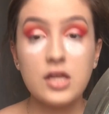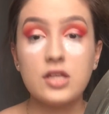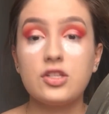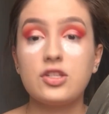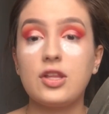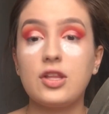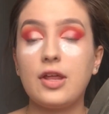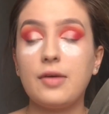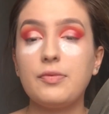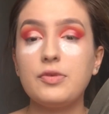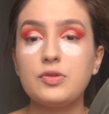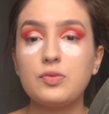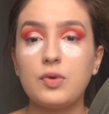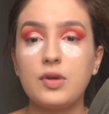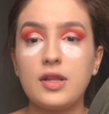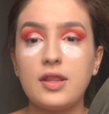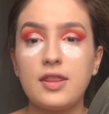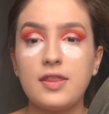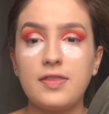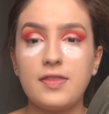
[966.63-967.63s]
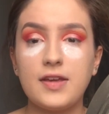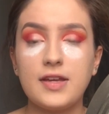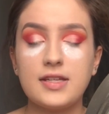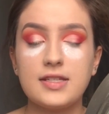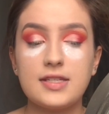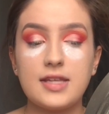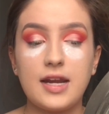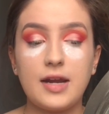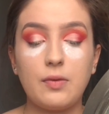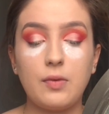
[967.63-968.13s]
So that was one of the
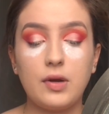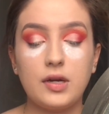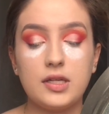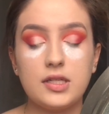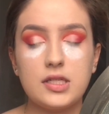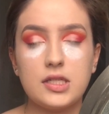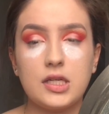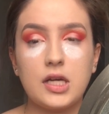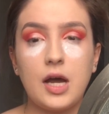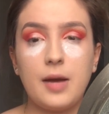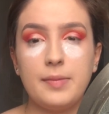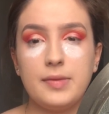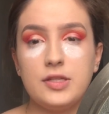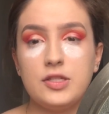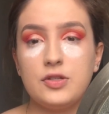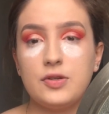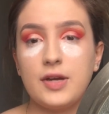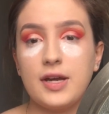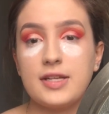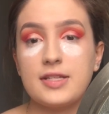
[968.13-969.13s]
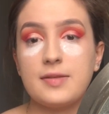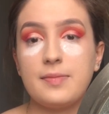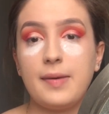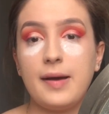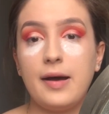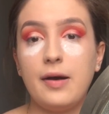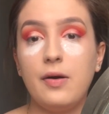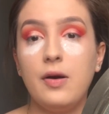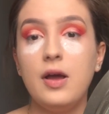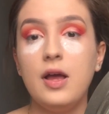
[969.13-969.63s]
things that I wanted to comment to you guys
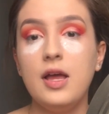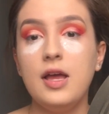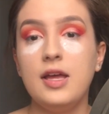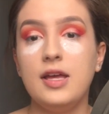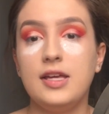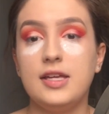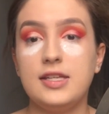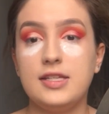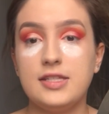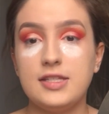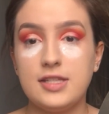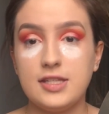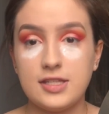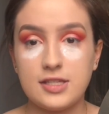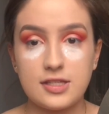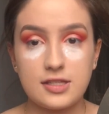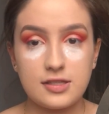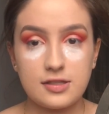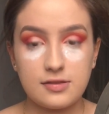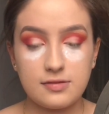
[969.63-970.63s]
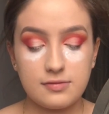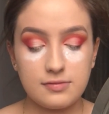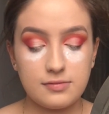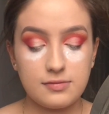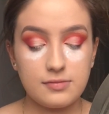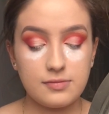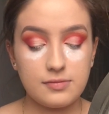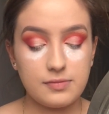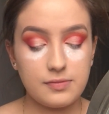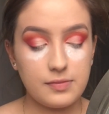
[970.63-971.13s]
about, is this
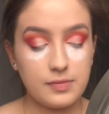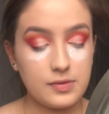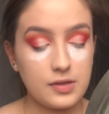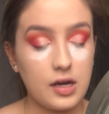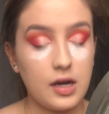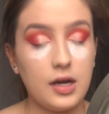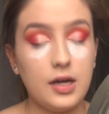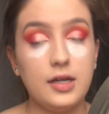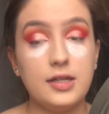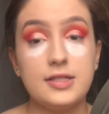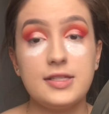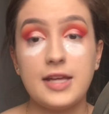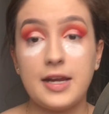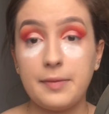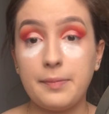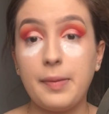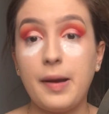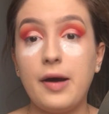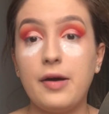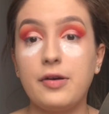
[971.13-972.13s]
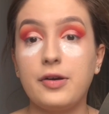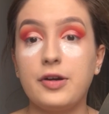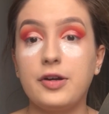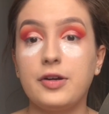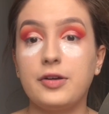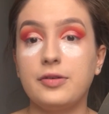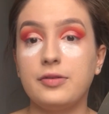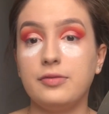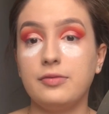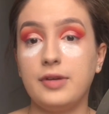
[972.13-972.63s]
setting
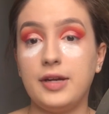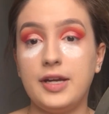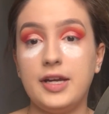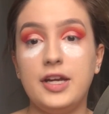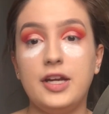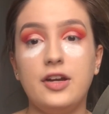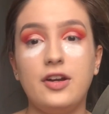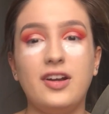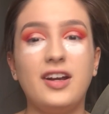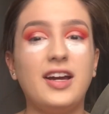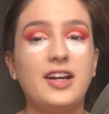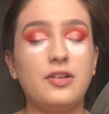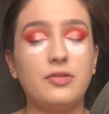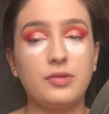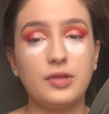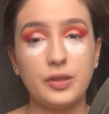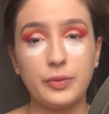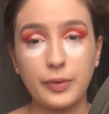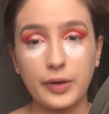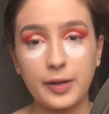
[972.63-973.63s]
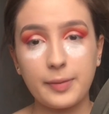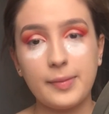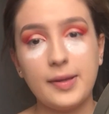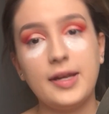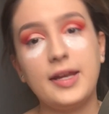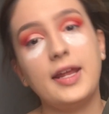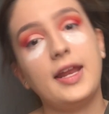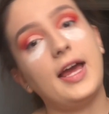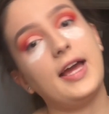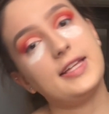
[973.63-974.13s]
powder right here. I don't really
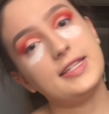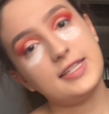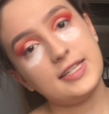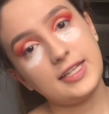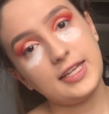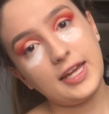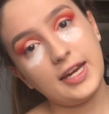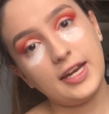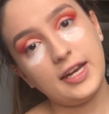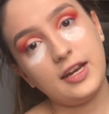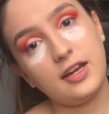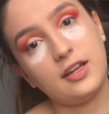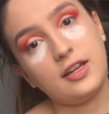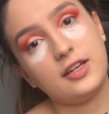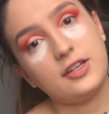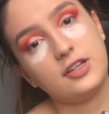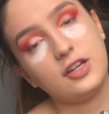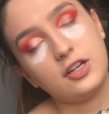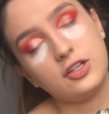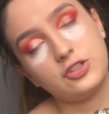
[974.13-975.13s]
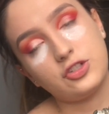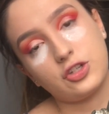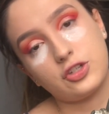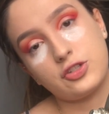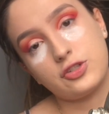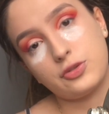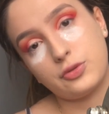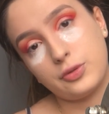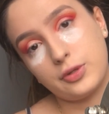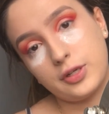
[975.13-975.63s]
recommend it. I did get it at a
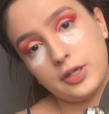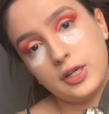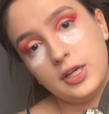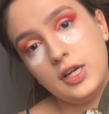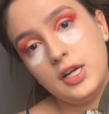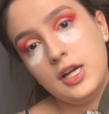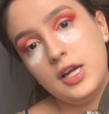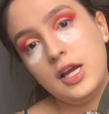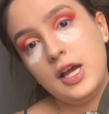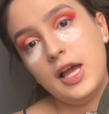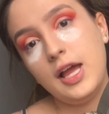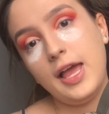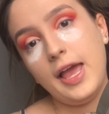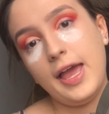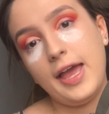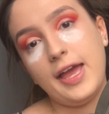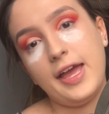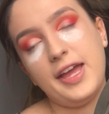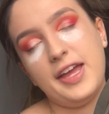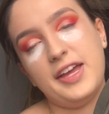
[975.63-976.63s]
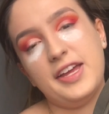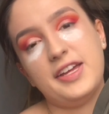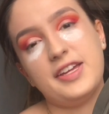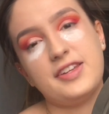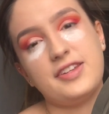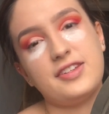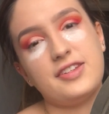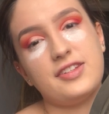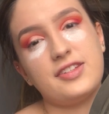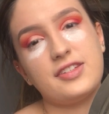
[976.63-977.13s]
drugstore,
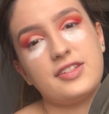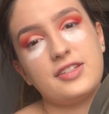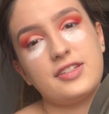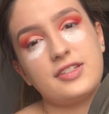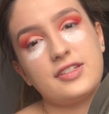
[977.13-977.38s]
and